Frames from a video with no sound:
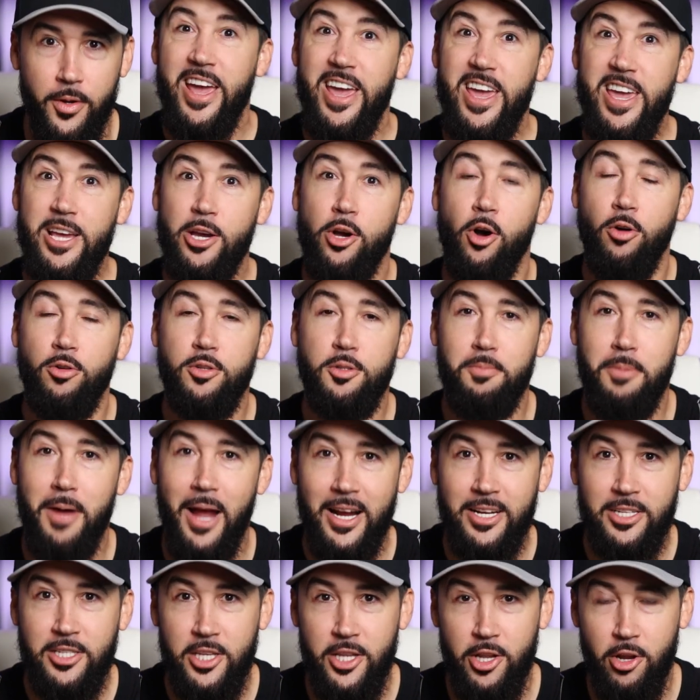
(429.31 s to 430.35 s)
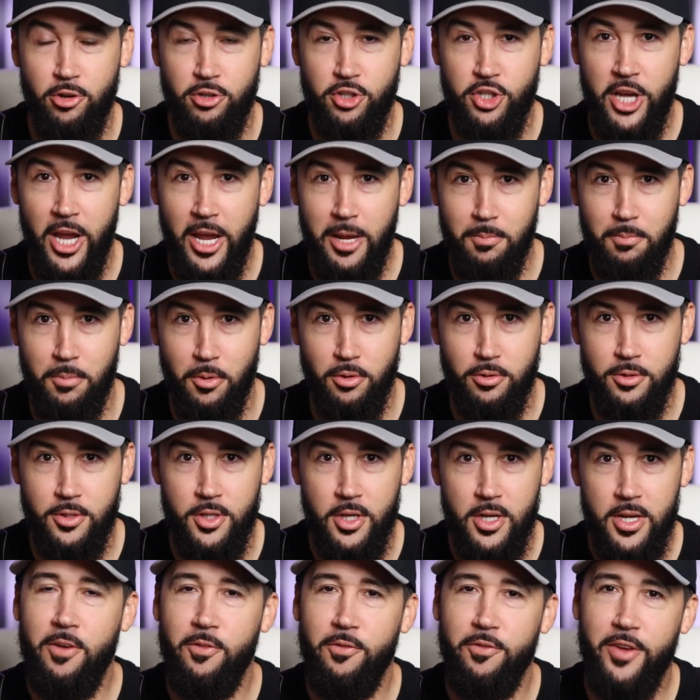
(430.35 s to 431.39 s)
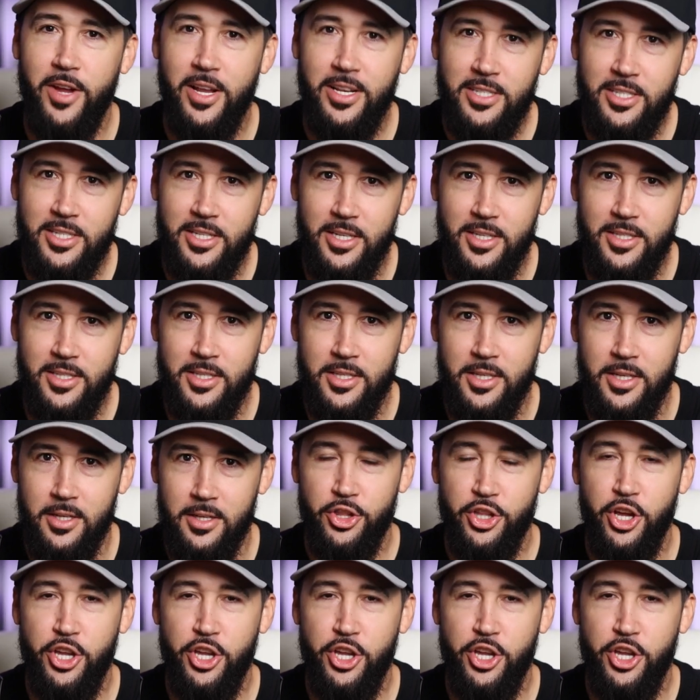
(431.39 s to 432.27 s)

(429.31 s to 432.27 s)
He goes back to their chambers, convinces